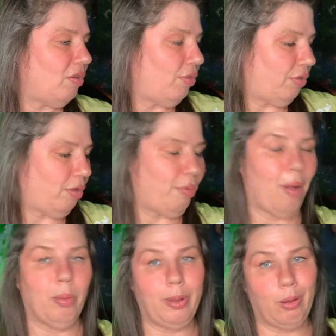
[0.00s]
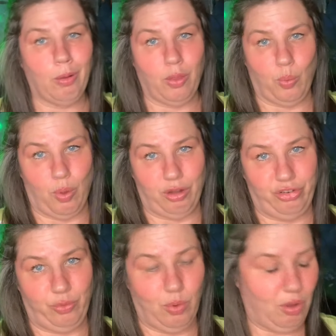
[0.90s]
although they'll probably go on the
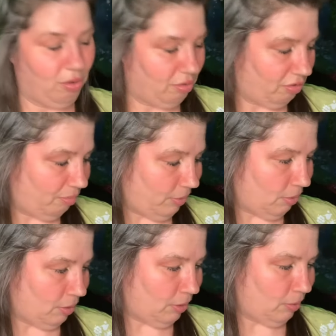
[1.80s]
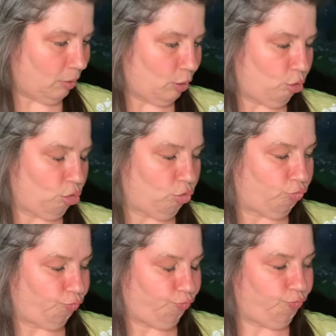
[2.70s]
washi wall, to be honest. So.
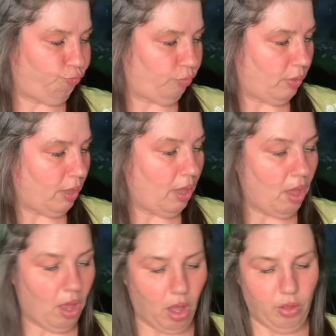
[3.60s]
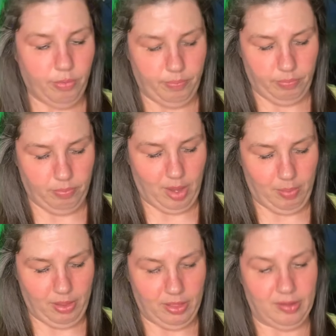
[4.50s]
Oh,
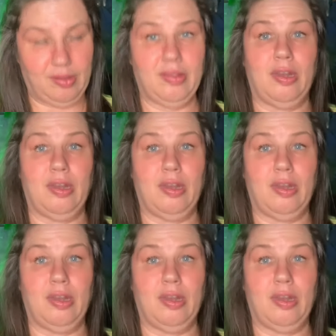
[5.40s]
maybe this is